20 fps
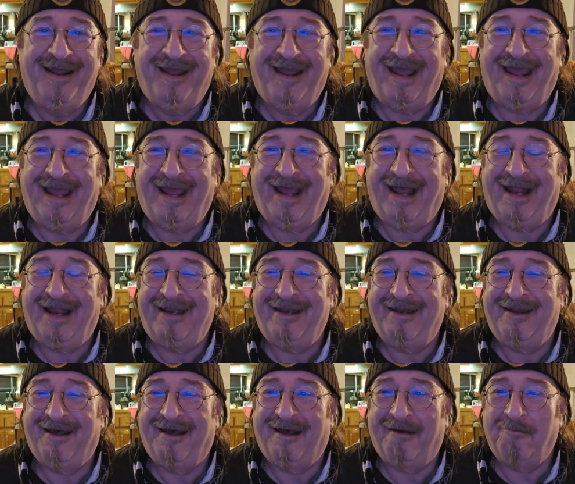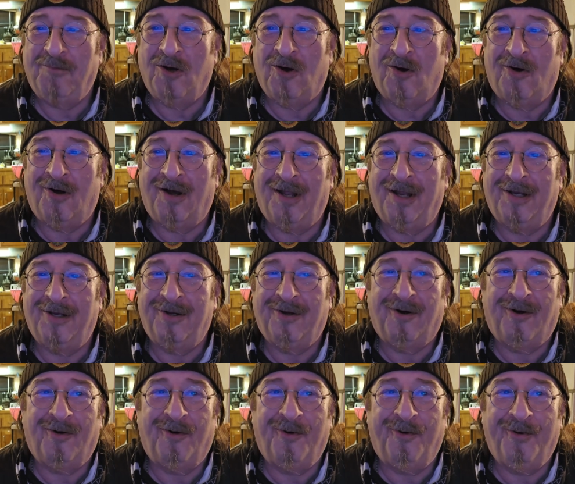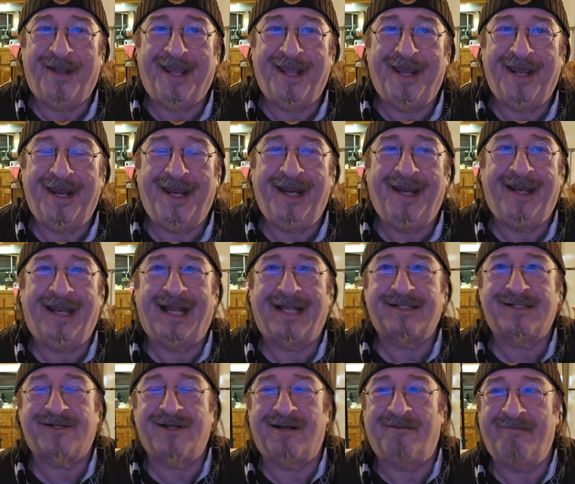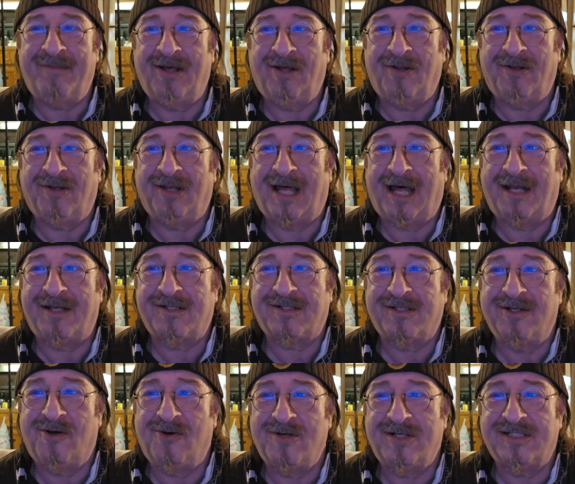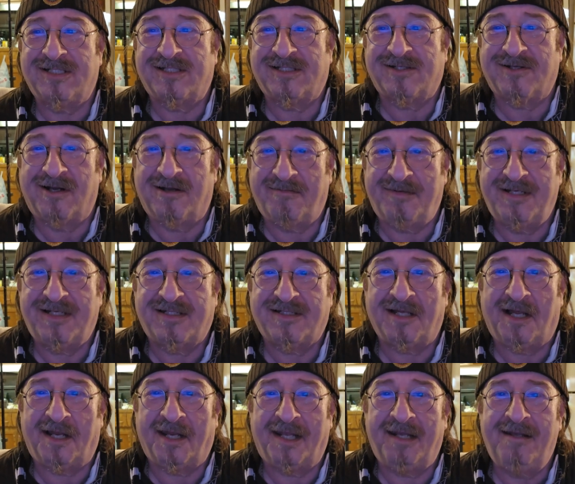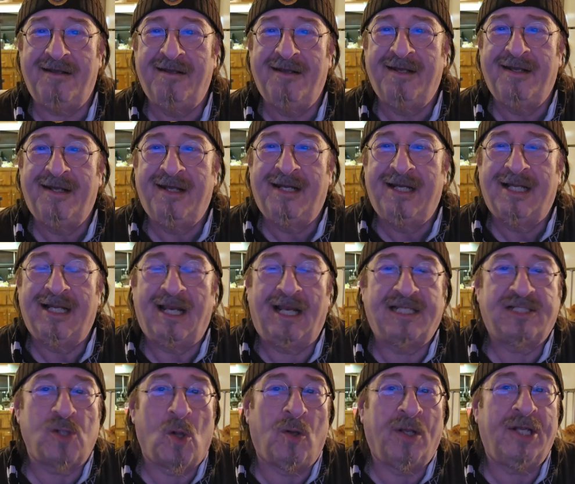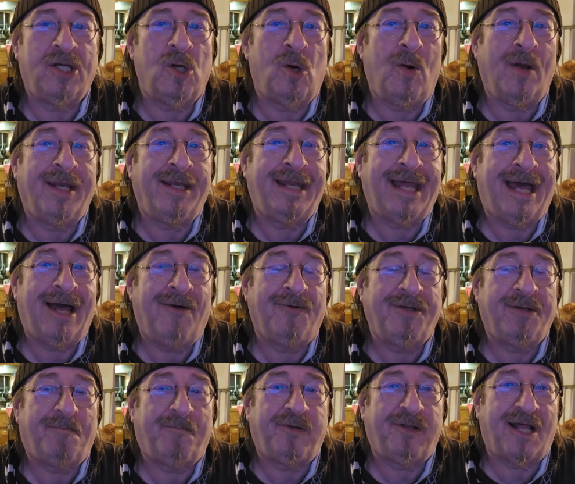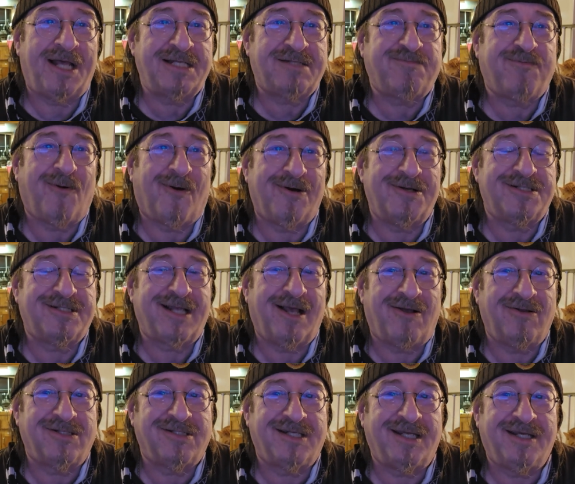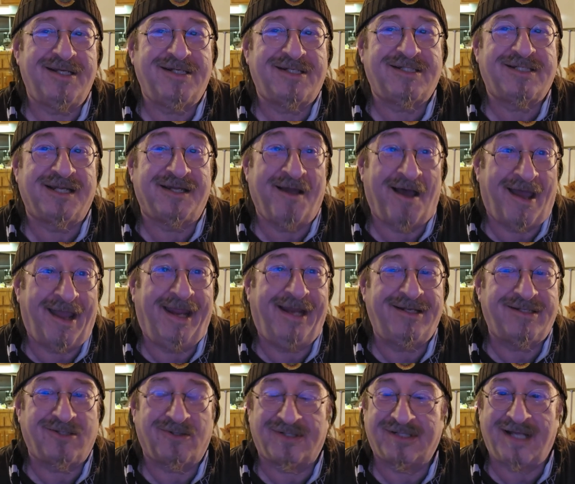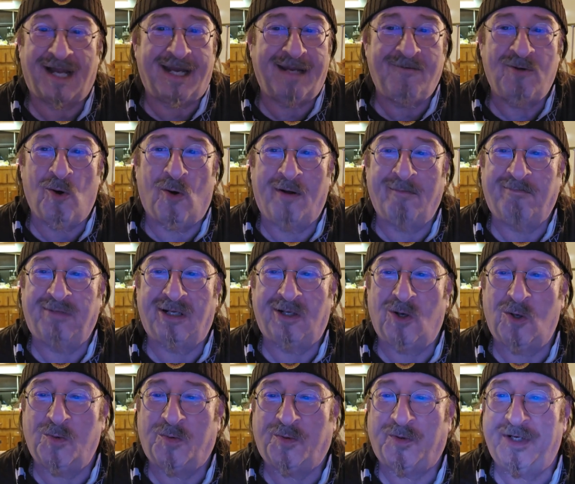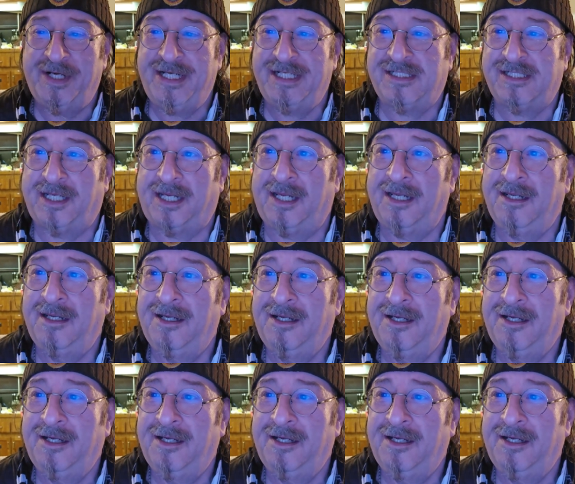And I'm going, okay, that's going to melt a lot of snow because it's going to be sunny. It's only going down to +4 Celsius tonight, so it's not even going below freezing.